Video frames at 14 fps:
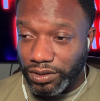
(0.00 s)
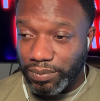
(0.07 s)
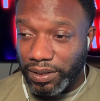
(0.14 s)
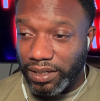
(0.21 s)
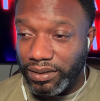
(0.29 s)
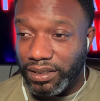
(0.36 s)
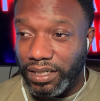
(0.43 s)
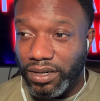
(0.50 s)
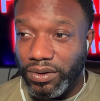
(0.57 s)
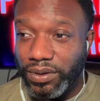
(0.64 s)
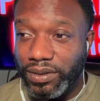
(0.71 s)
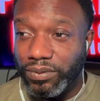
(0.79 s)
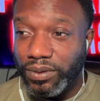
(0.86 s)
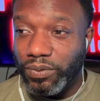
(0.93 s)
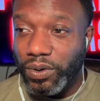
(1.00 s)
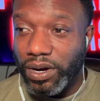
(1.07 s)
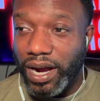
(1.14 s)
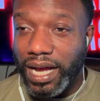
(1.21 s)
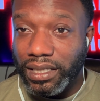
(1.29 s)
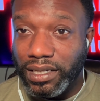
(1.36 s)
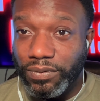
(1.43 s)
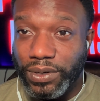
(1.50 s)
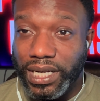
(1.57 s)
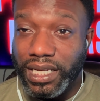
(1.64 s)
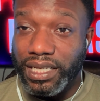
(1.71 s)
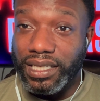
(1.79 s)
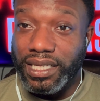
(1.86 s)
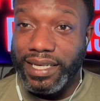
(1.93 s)
but you know, in, where I live, we
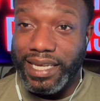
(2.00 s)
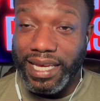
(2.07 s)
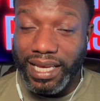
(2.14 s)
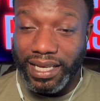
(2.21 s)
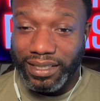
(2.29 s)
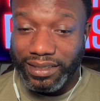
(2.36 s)
didn't get,